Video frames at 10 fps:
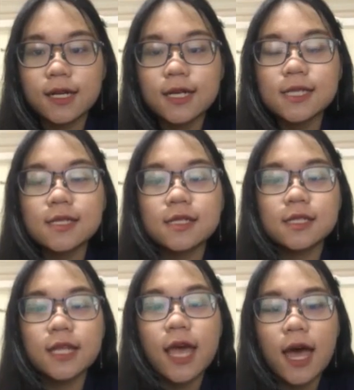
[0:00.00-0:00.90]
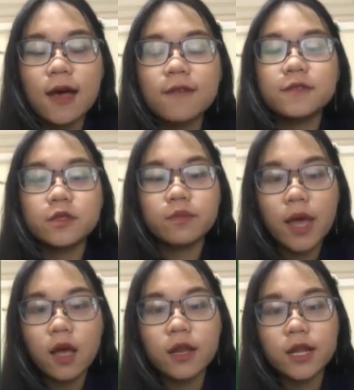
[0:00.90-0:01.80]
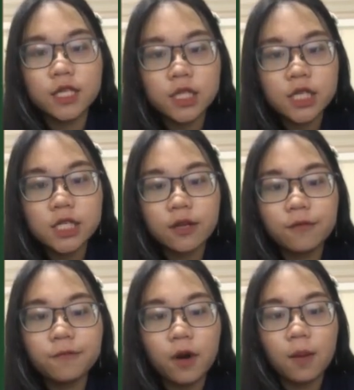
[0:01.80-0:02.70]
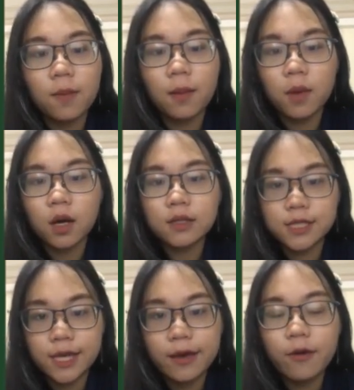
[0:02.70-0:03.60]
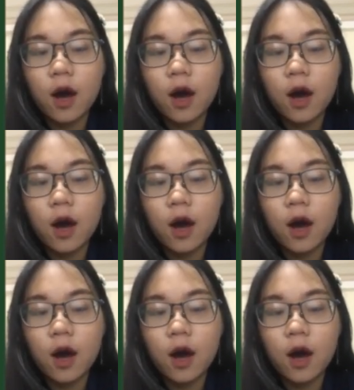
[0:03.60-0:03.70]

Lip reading: Thus, they have to make a decision from among two